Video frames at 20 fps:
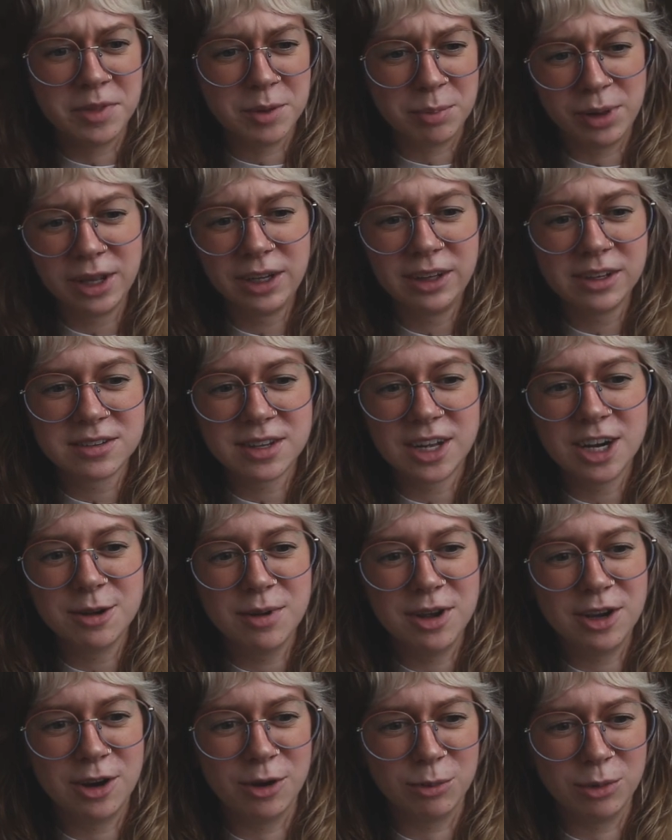The playlists that I
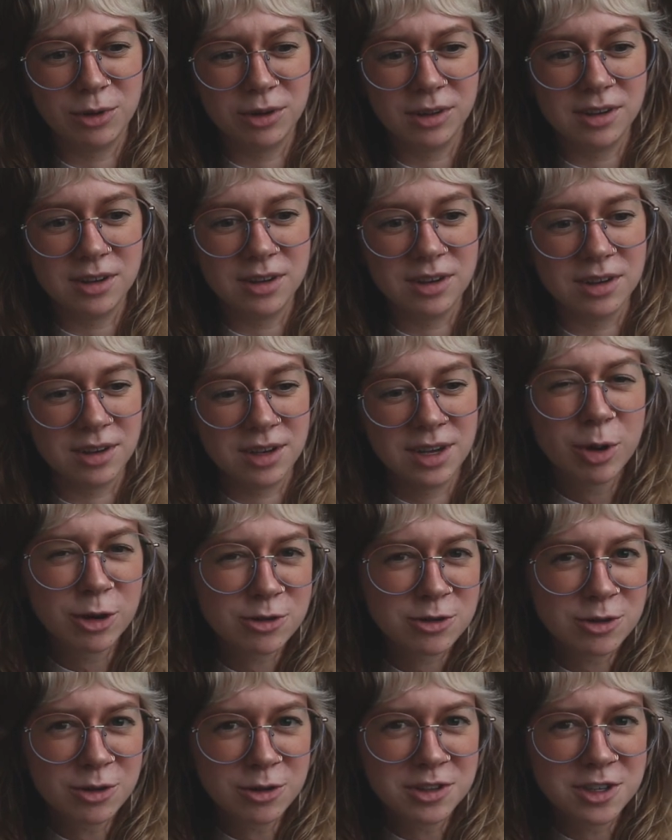make are really
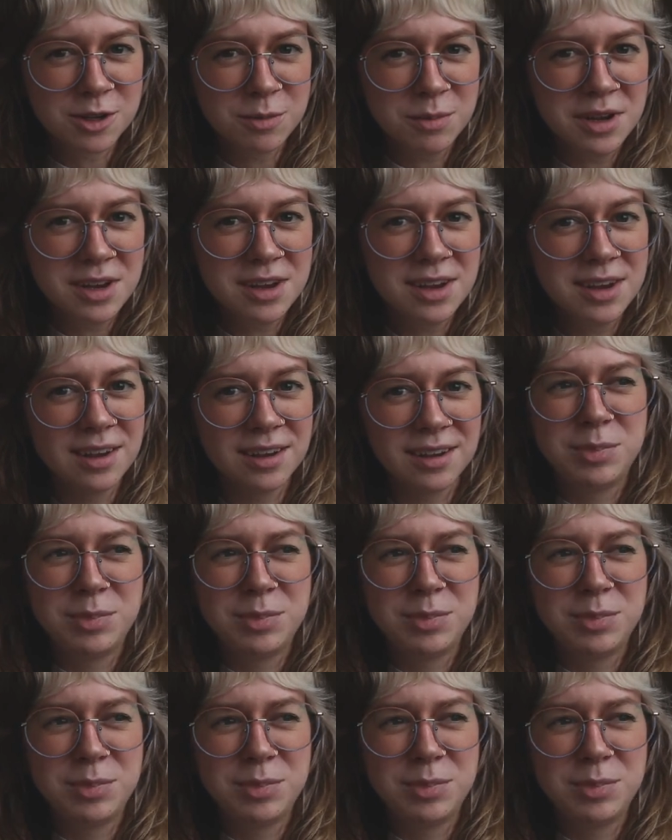personal to me,